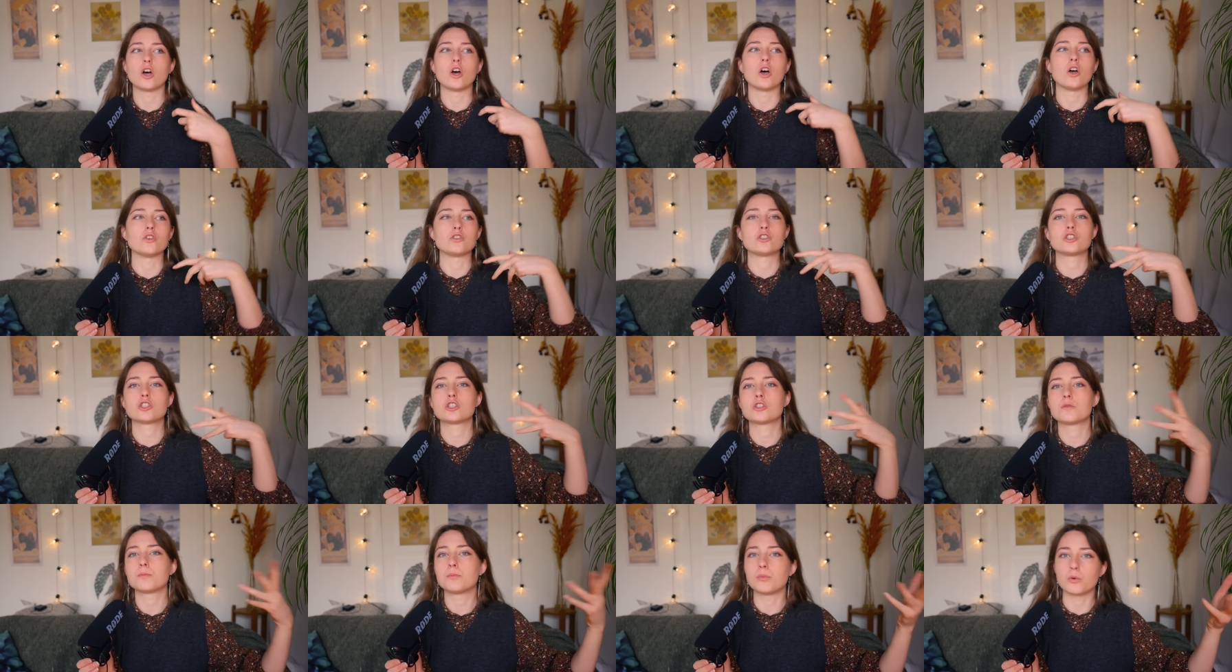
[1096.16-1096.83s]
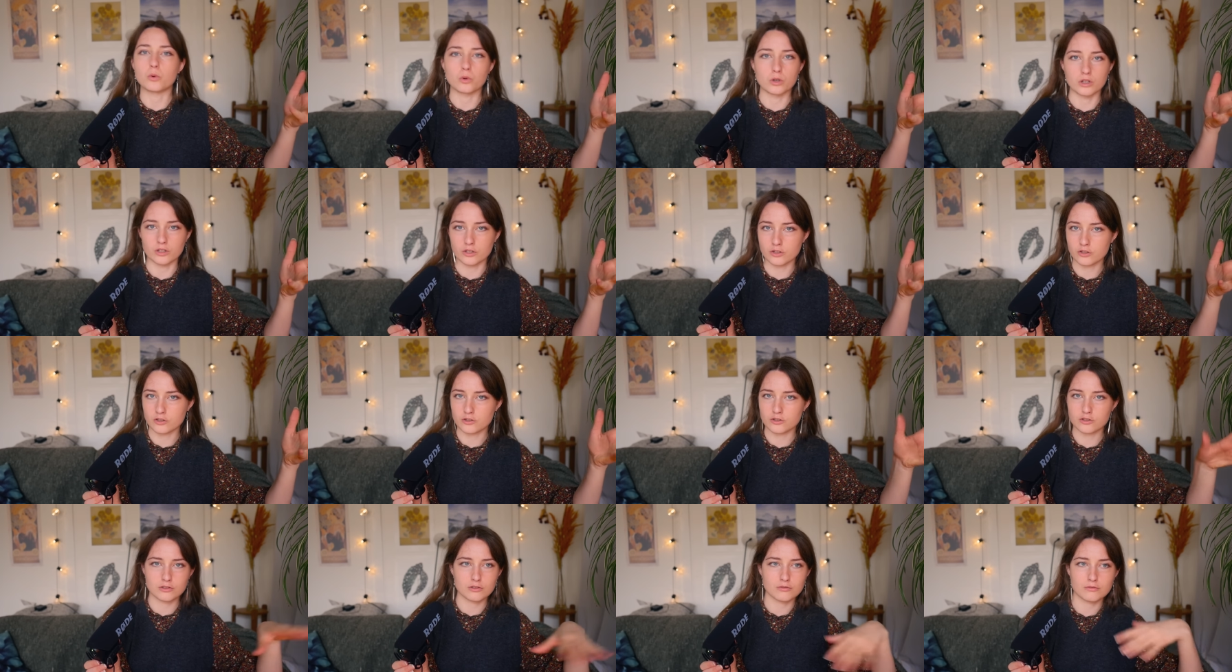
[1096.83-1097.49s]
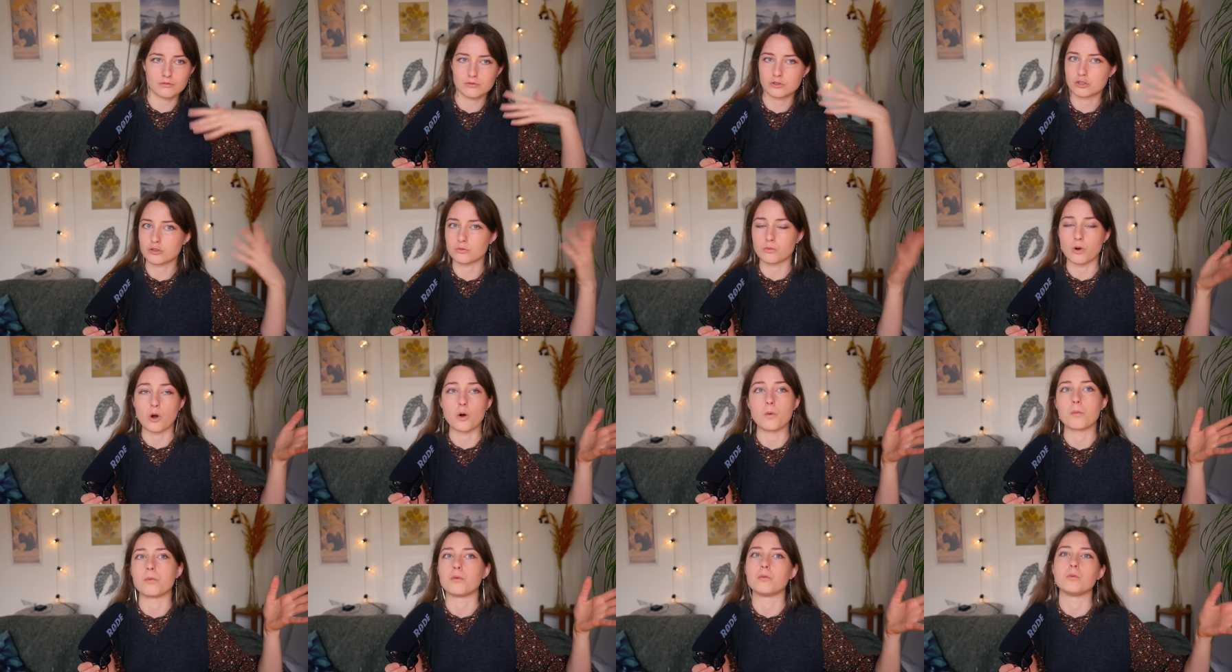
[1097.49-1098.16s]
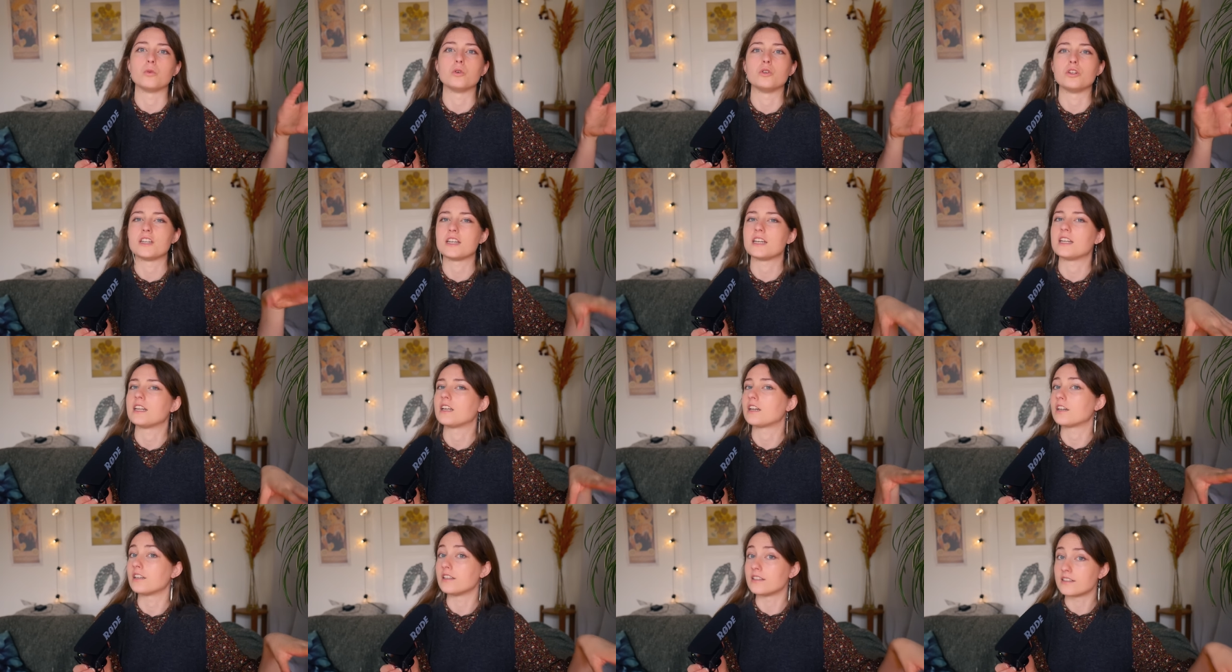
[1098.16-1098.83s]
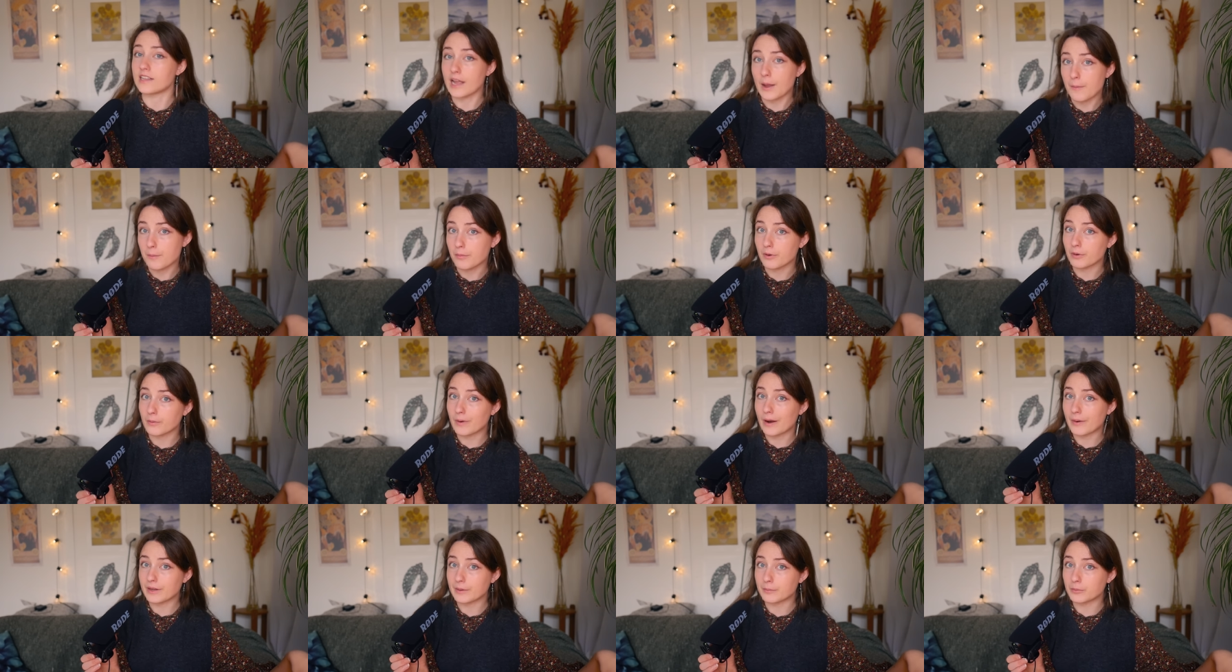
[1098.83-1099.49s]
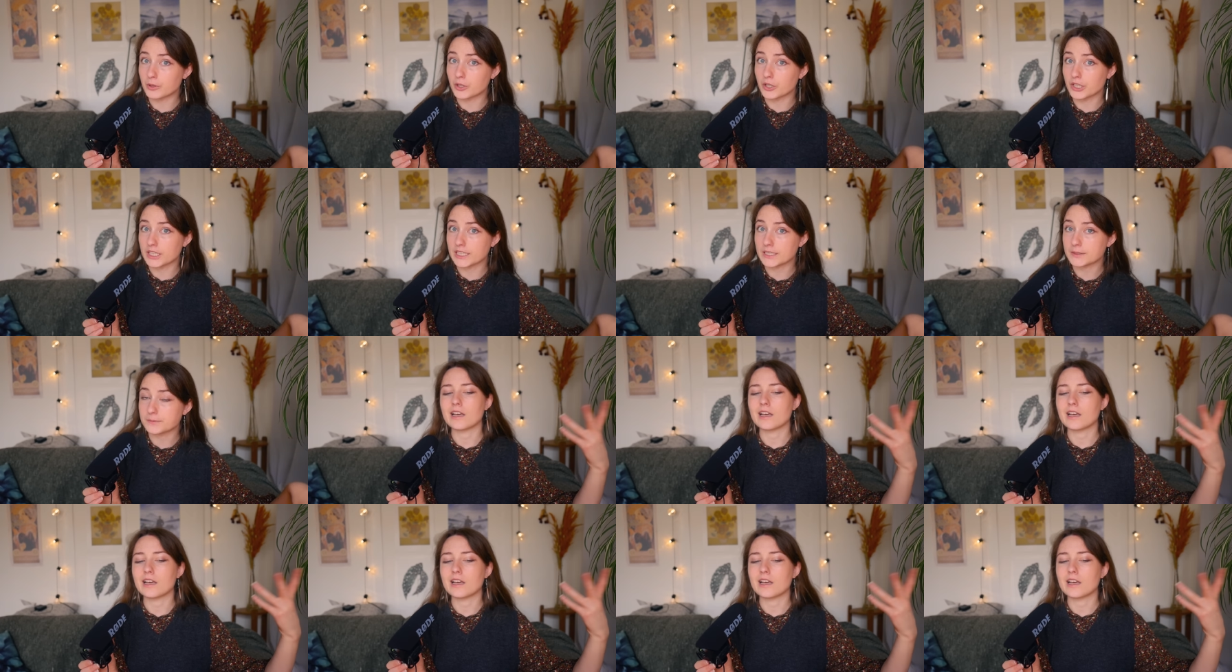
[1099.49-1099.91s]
a sports trope would in a contemporary book.